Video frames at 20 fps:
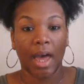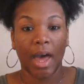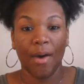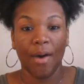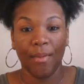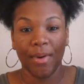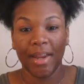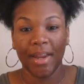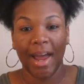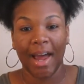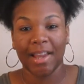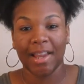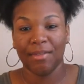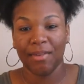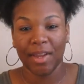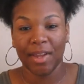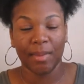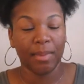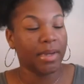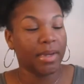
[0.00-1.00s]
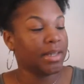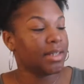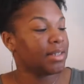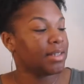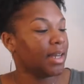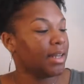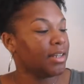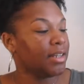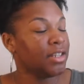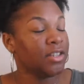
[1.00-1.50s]
i would highly recommend this
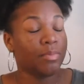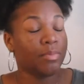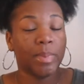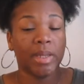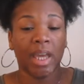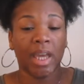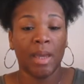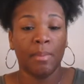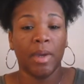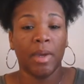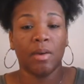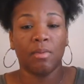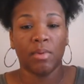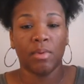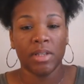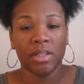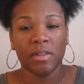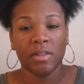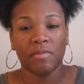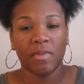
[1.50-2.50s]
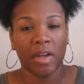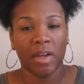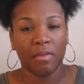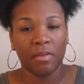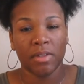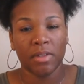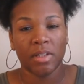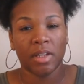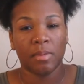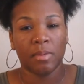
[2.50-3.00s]
like this became a recent
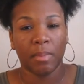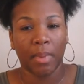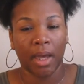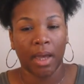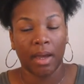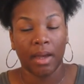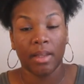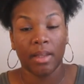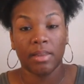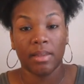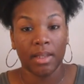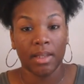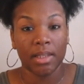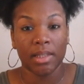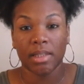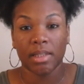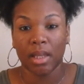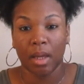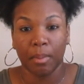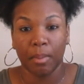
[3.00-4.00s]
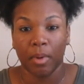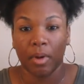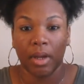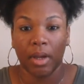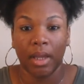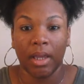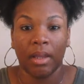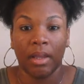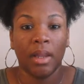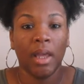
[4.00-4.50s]
favorite of mine this summer
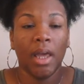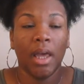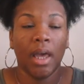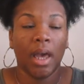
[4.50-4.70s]
and